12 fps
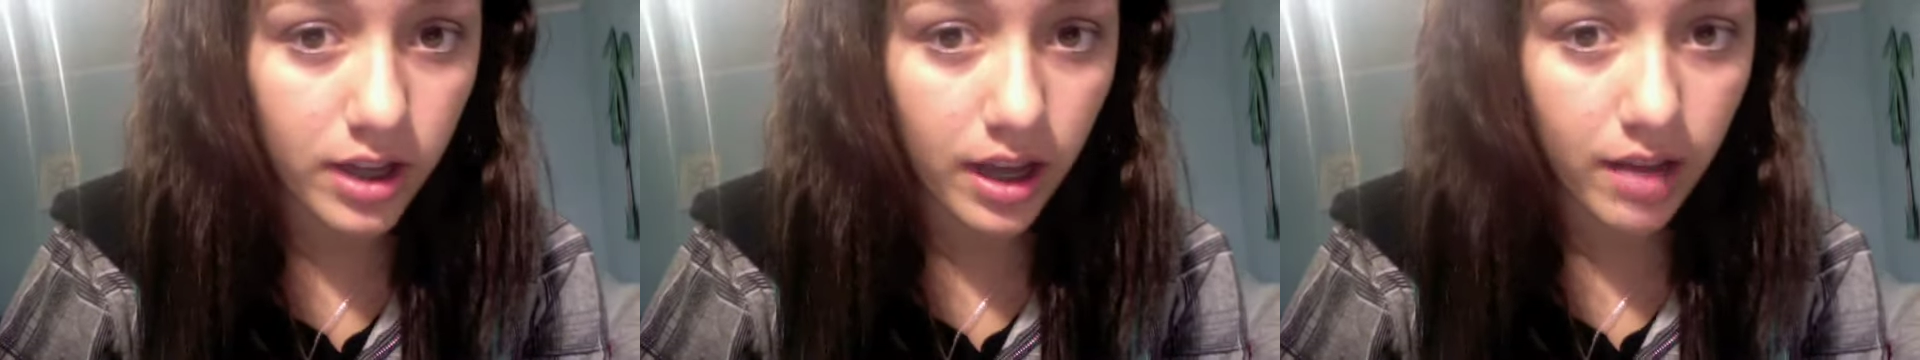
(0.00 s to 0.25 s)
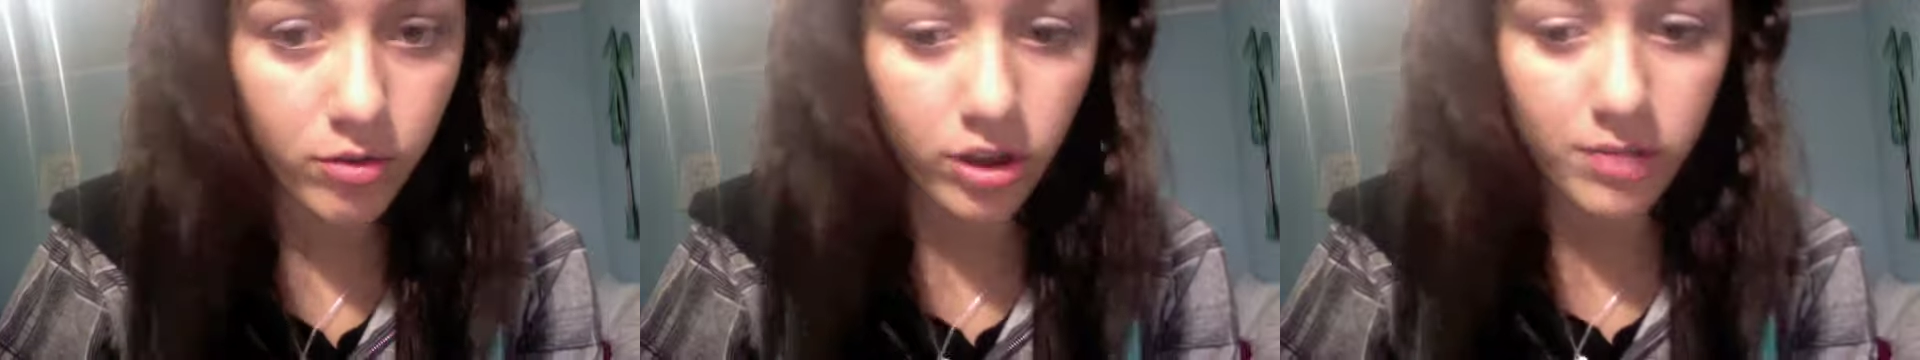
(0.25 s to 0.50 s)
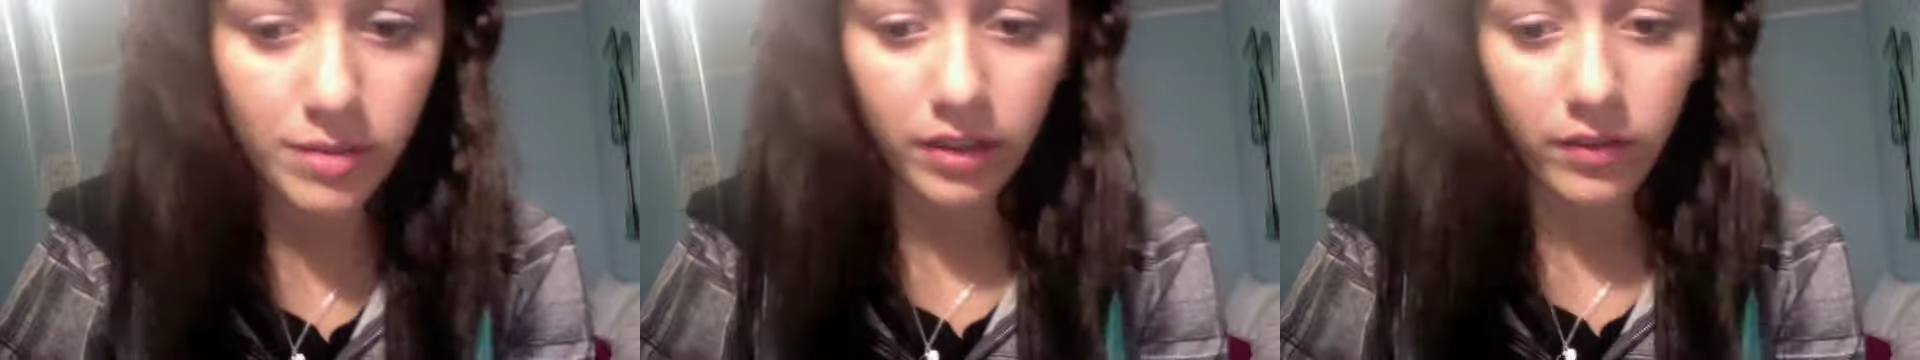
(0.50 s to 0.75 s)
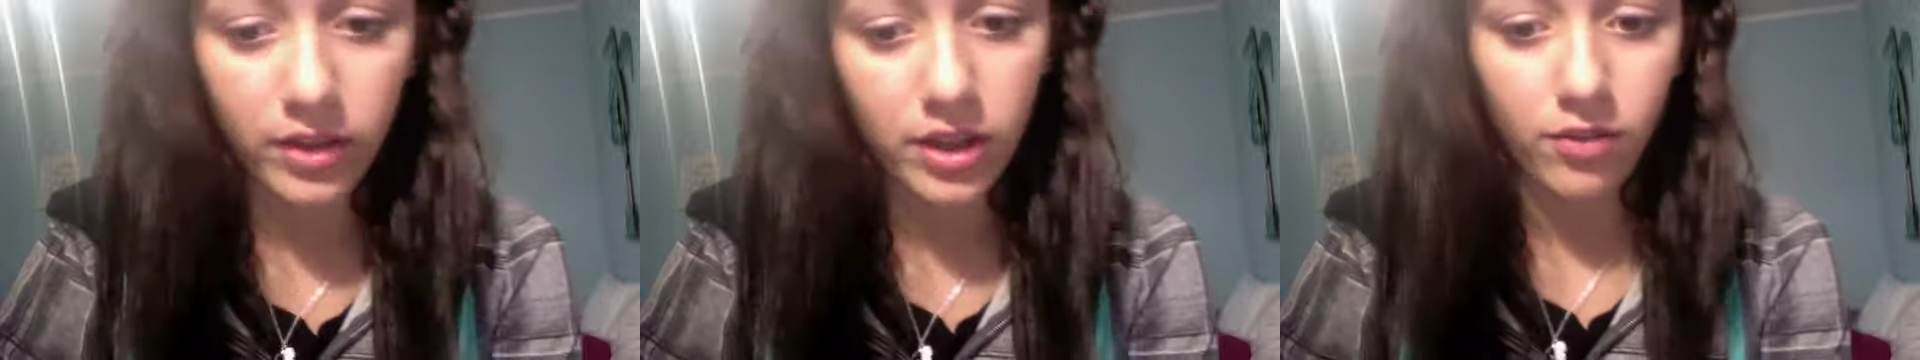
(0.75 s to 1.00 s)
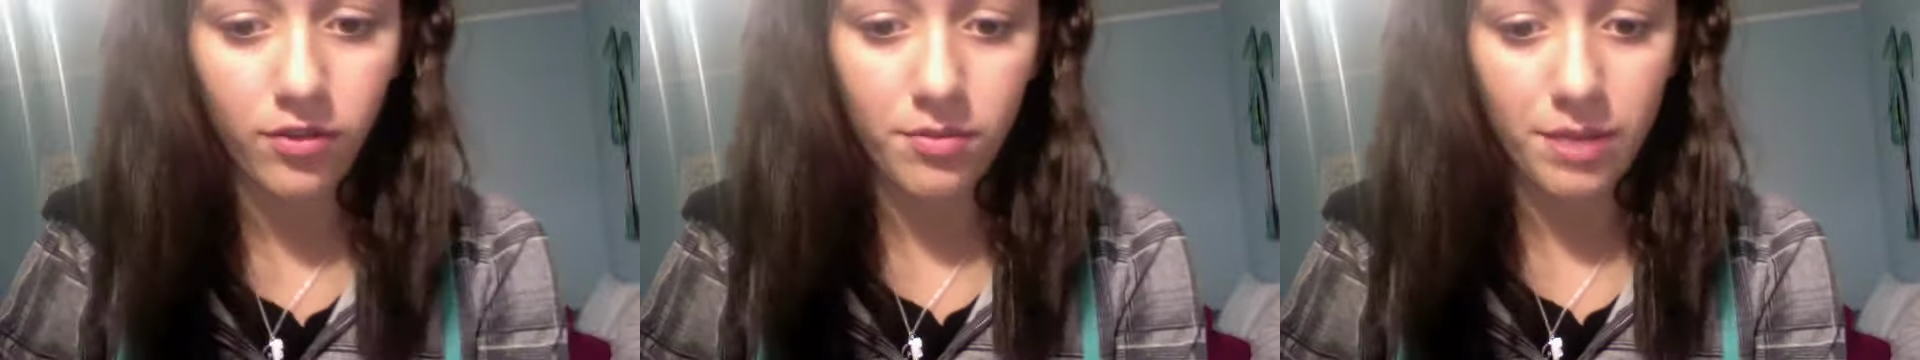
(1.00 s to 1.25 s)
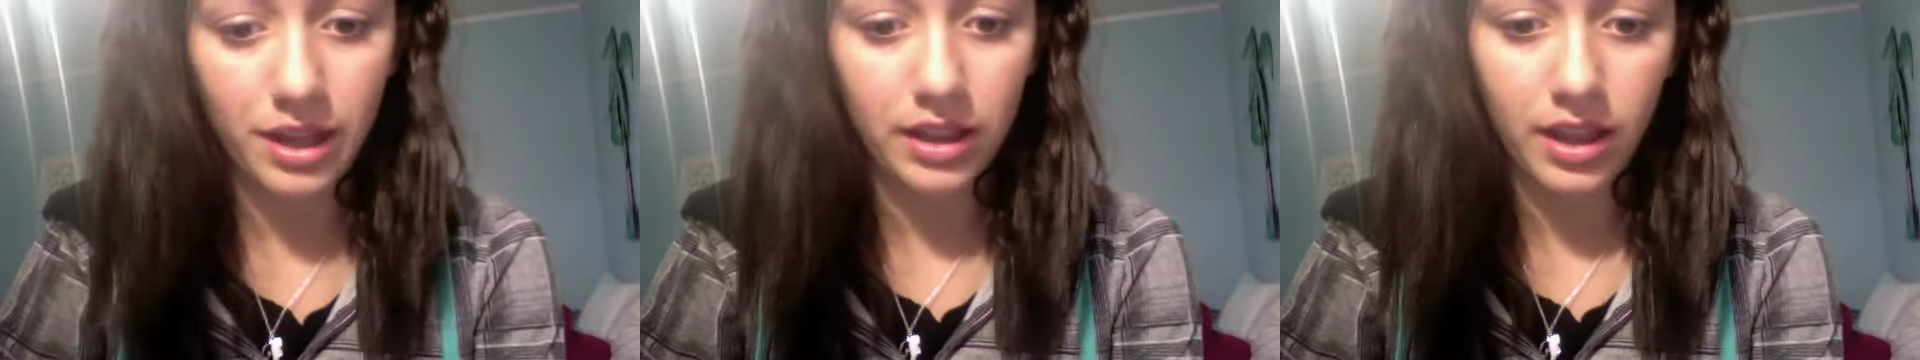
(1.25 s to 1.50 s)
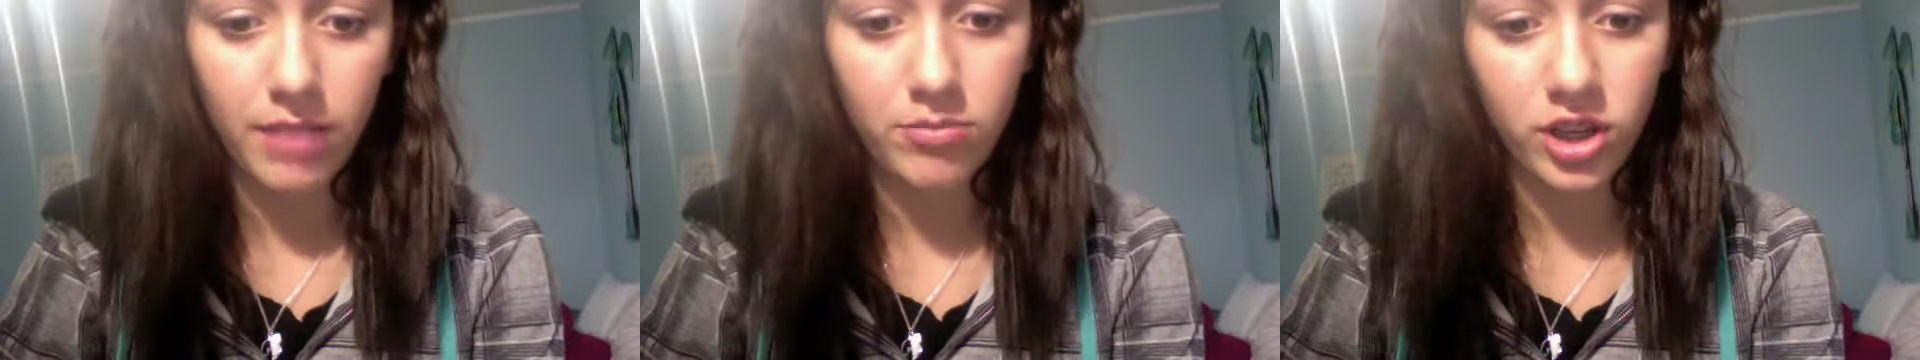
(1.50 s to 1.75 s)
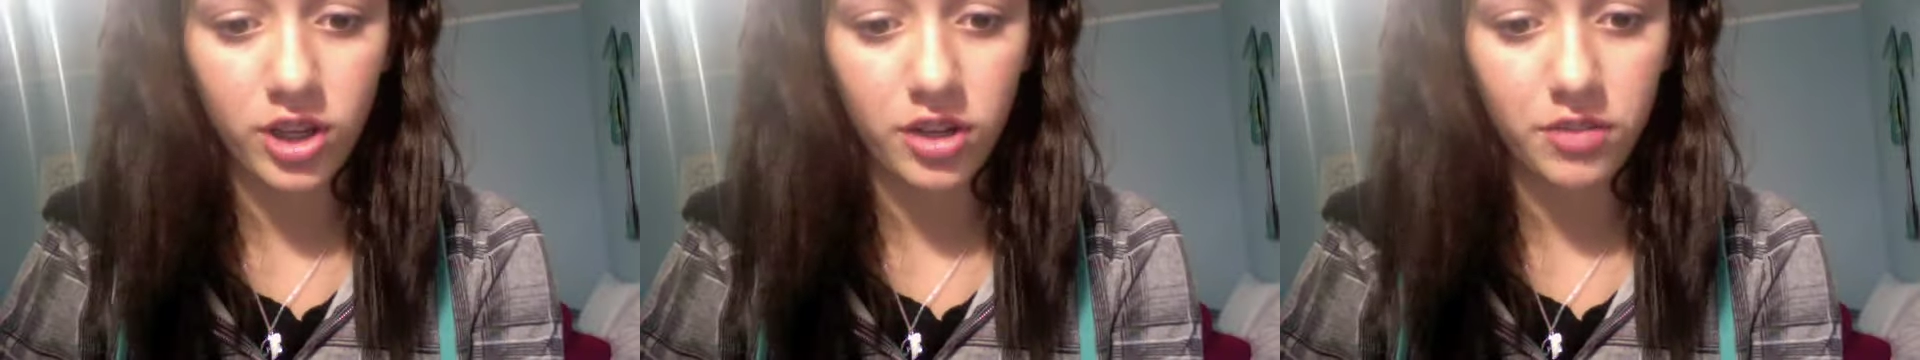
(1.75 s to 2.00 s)
I am trying to make a video for my collab
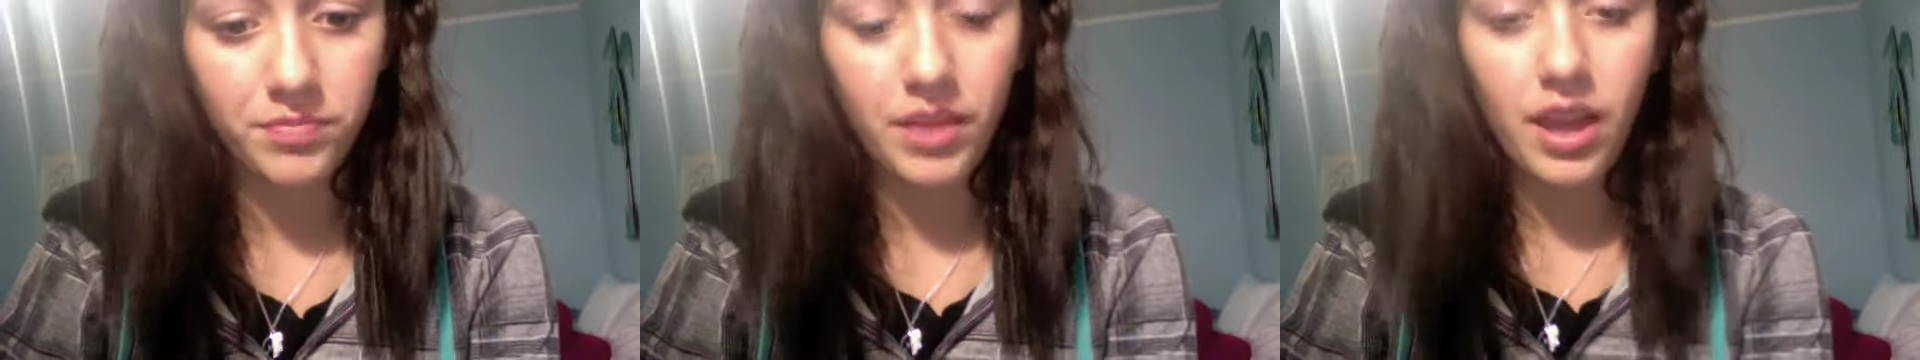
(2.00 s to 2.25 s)
channel.